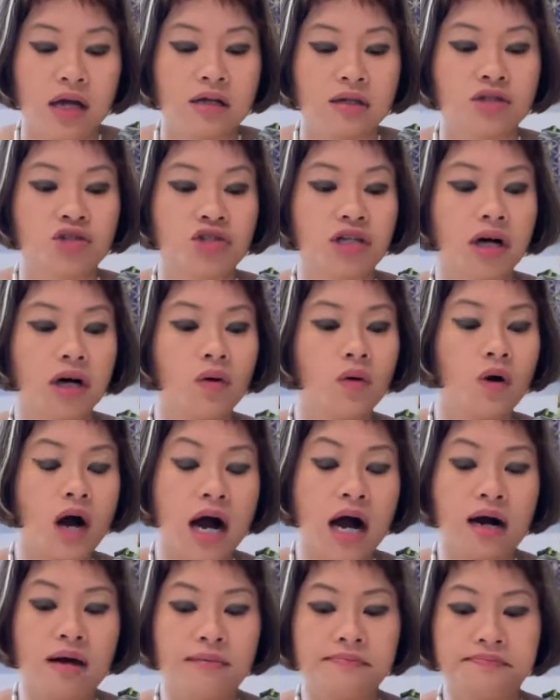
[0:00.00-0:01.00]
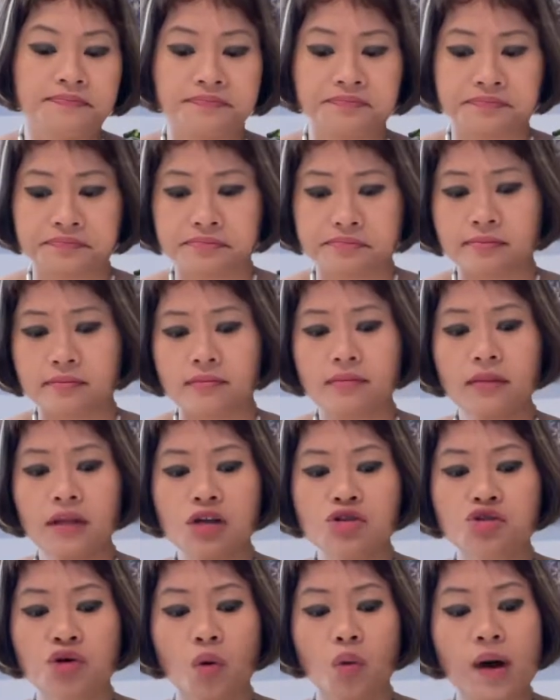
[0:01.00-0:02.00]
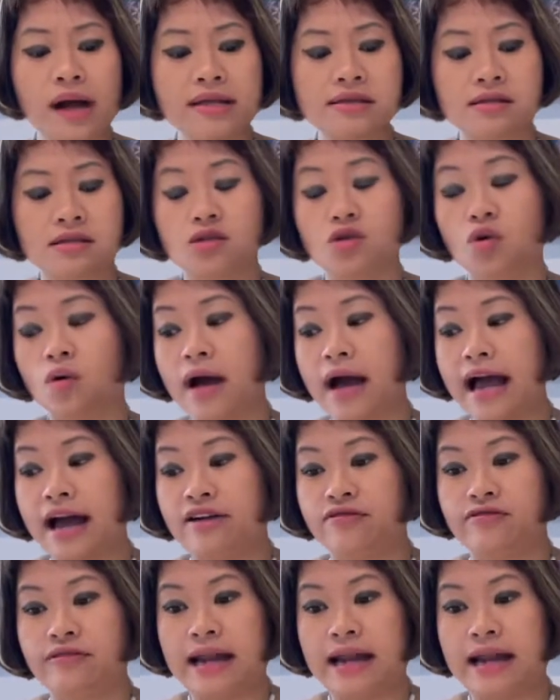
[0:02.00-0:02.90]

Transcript: So so once you have